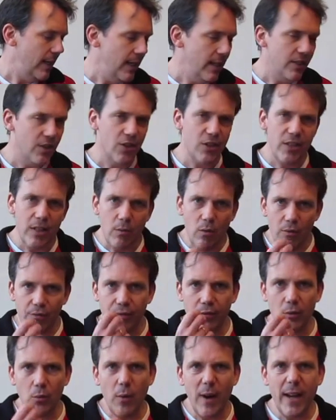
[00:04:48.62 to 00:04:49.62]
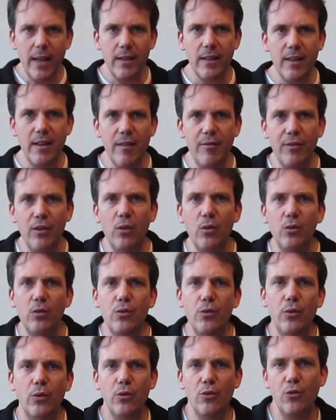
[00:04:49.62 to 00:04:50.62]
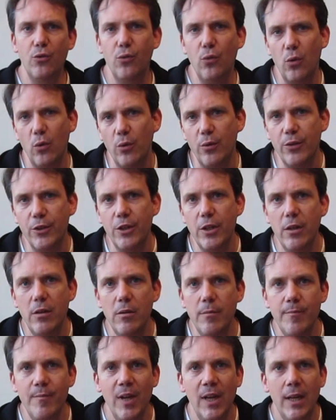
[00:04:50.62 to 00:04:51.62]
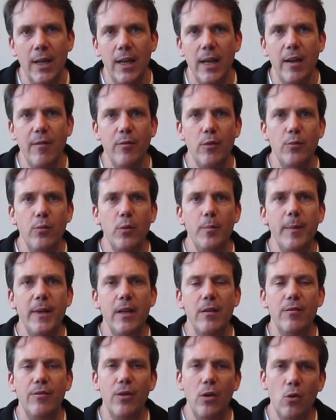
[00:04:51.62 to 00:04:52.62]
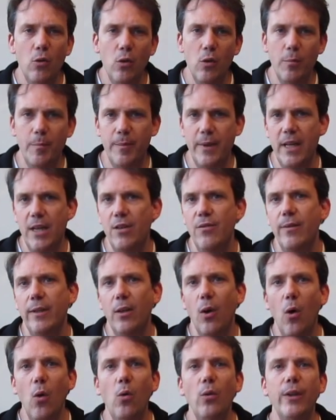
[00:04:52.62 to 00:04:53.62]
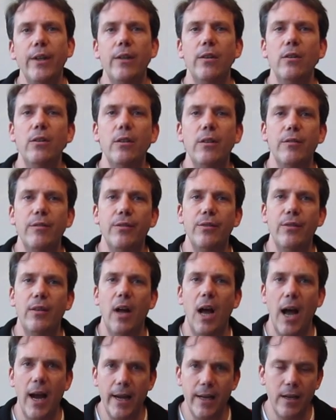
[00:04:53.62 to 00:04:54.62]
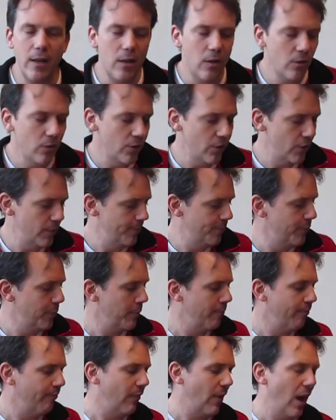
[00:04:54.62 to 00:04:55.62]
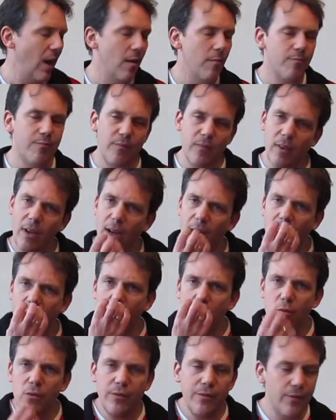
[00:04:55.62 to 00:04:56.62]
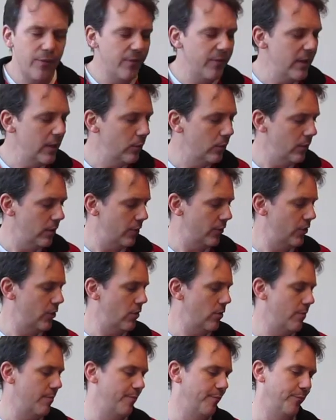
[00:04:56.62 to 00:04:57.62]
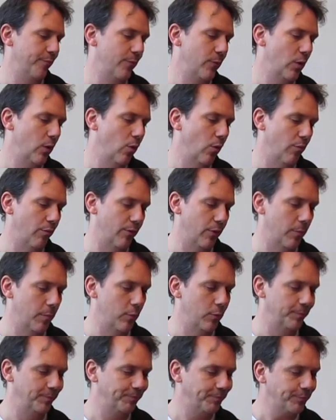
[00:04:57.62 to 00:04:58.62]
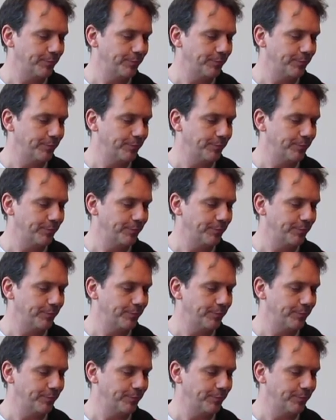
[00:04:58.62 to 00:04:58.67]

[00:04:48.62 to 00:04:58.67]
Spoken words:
It's still quite difficult to control. So if it would be a vocal piece with holding a lot of high notes, I would feel not so comfortable.